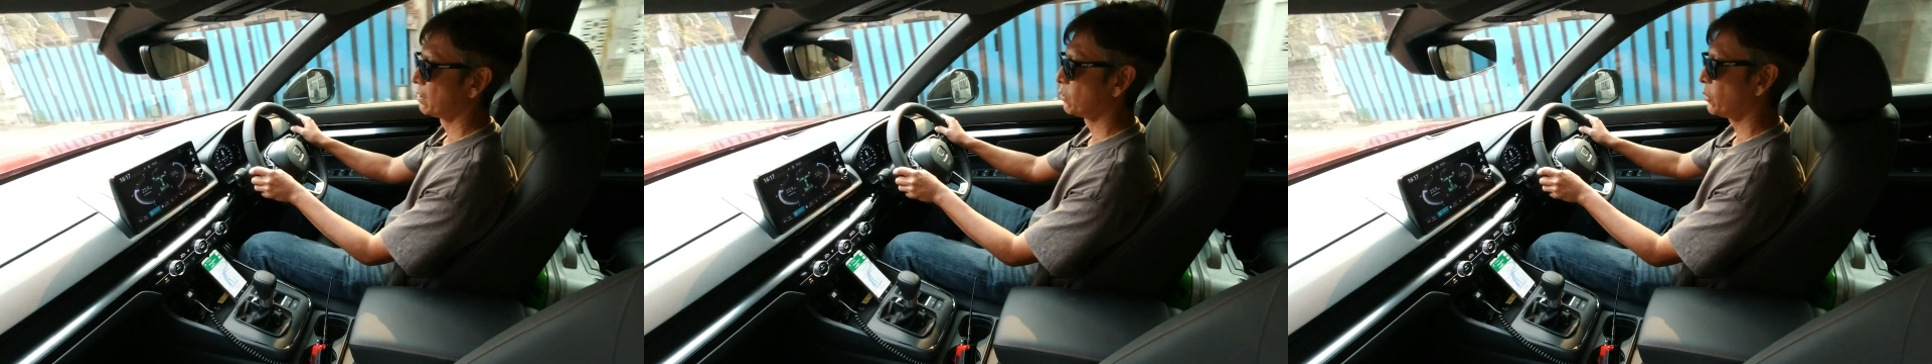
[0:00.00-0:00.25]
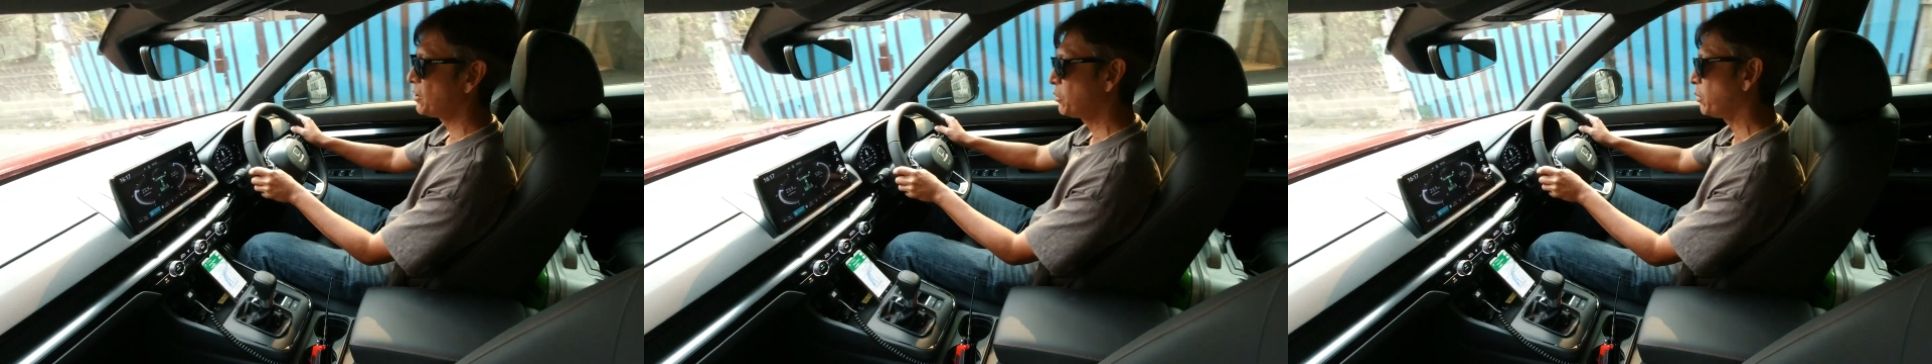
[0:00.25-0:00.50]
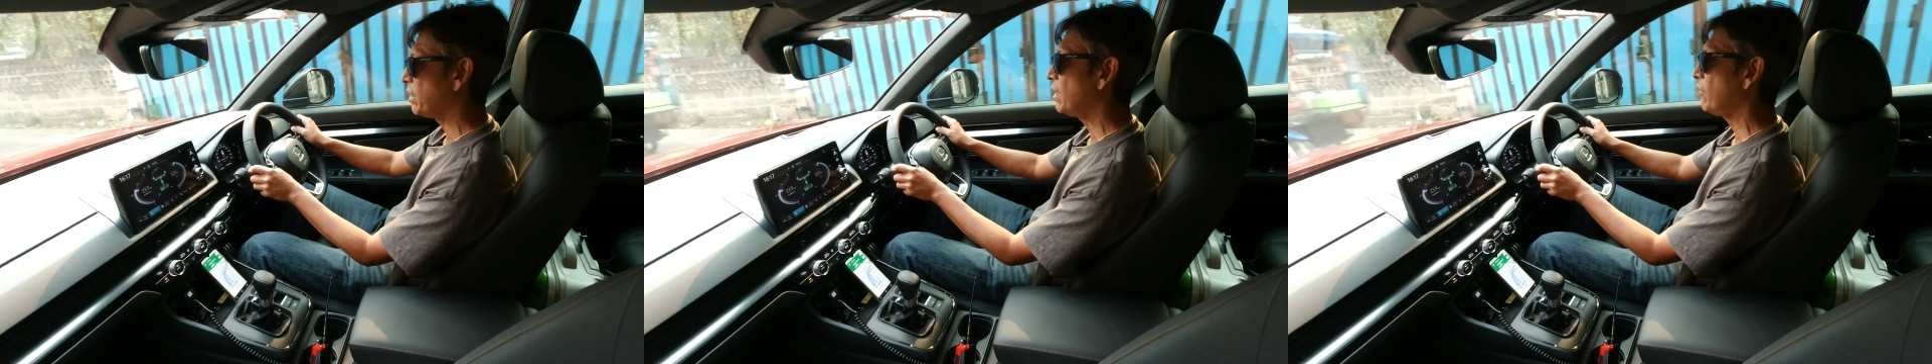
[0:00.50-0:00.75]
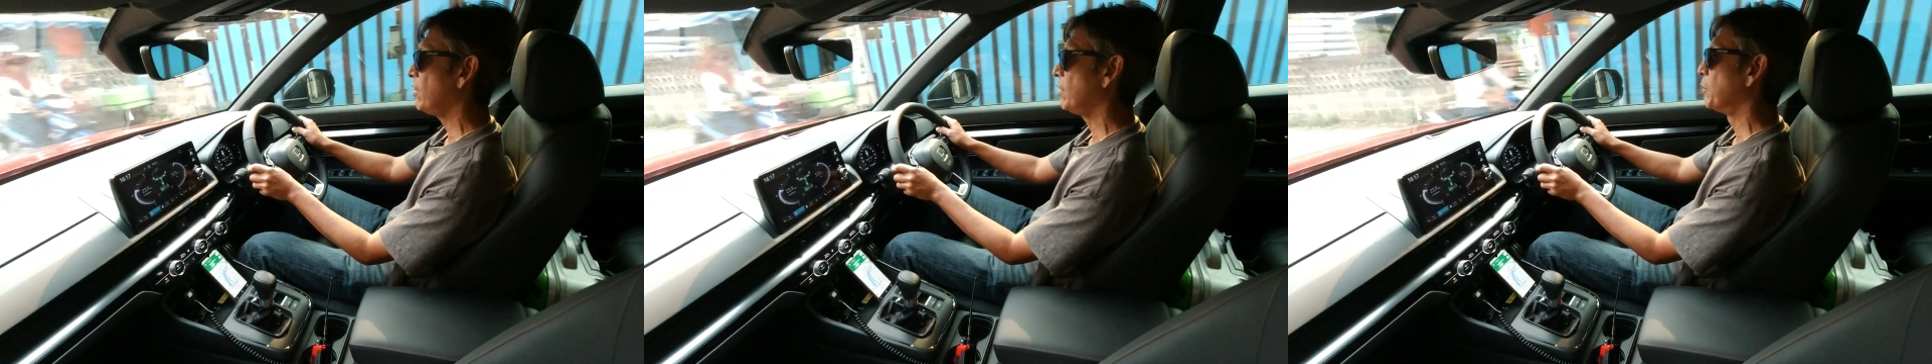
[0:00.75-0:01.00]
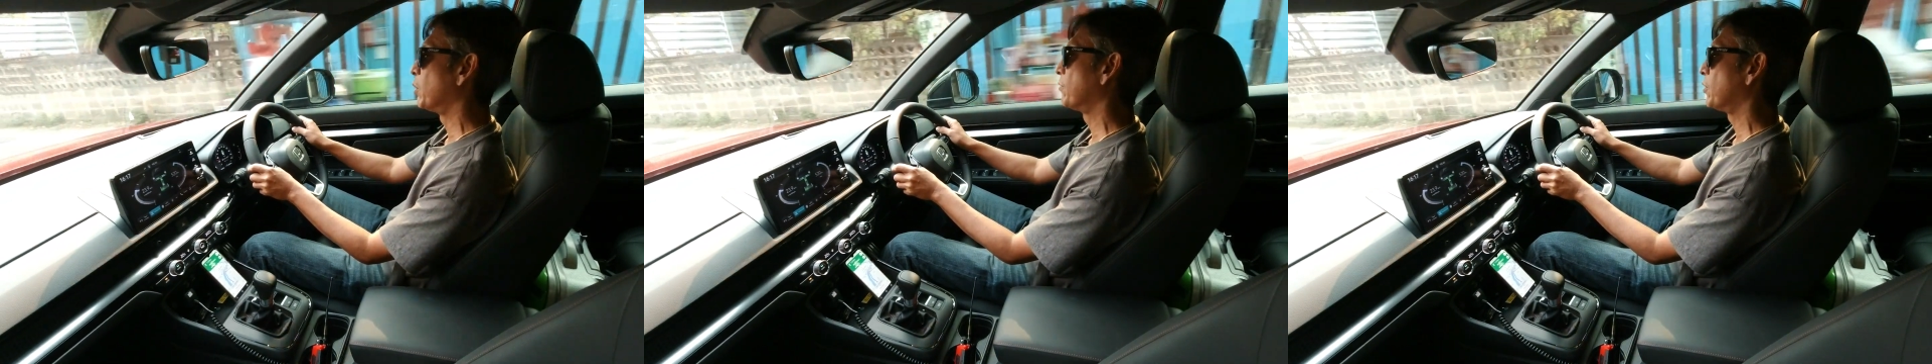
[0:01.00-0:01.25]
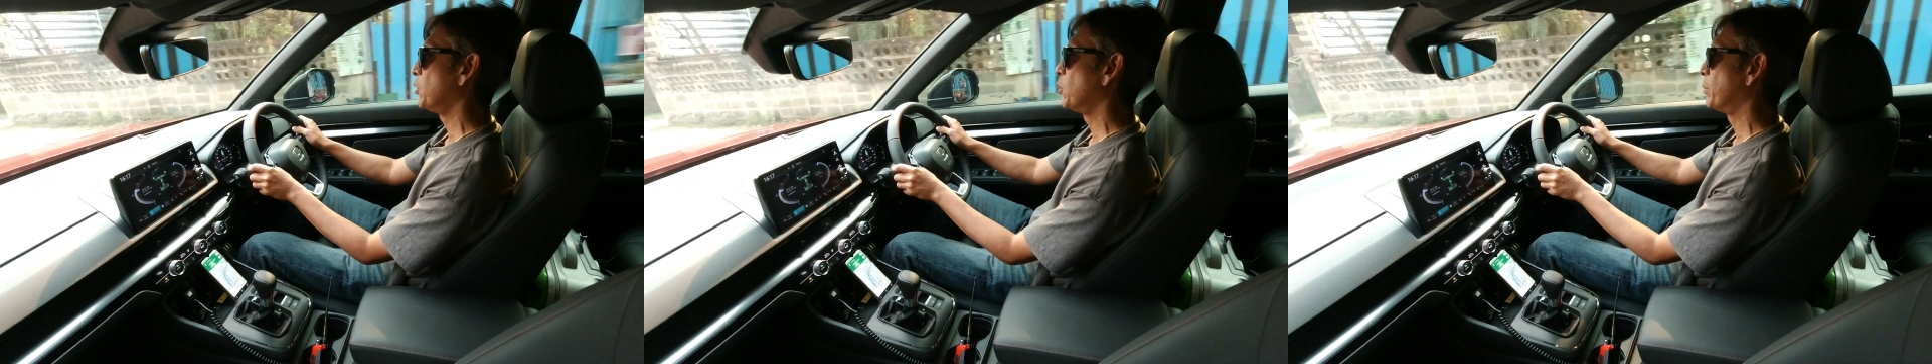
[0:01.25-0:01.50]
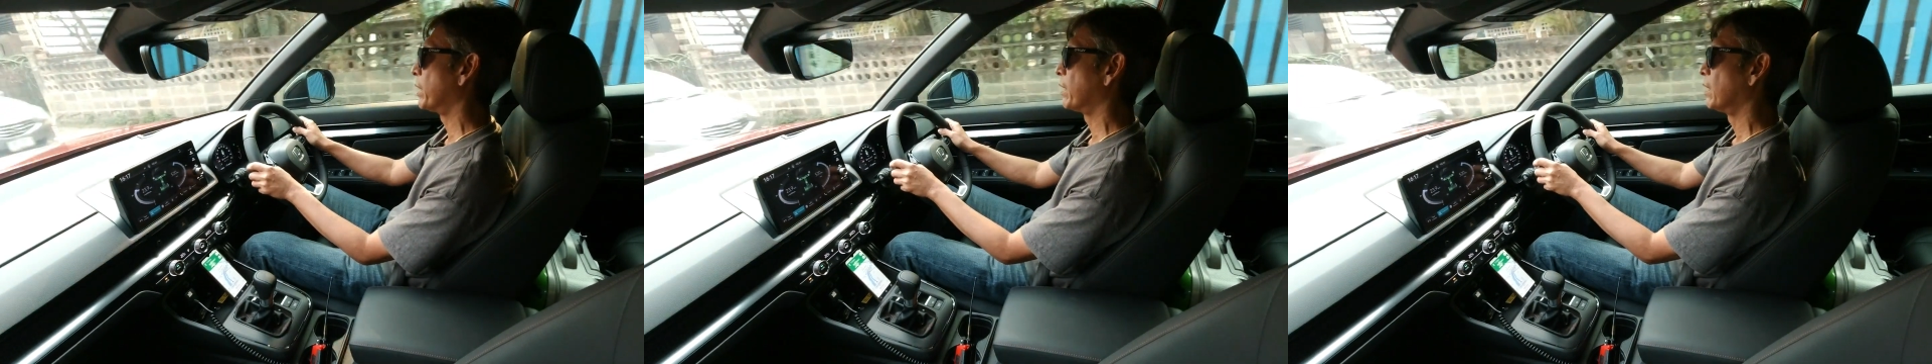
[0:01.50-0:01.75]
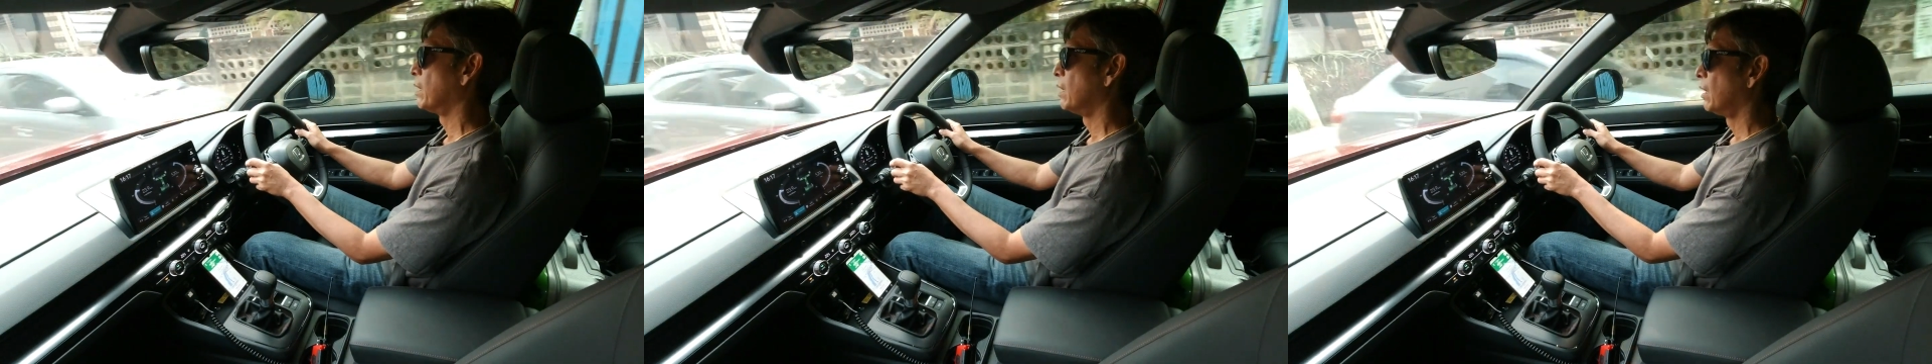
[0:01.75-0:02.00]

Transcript: switch to EV mode for you, but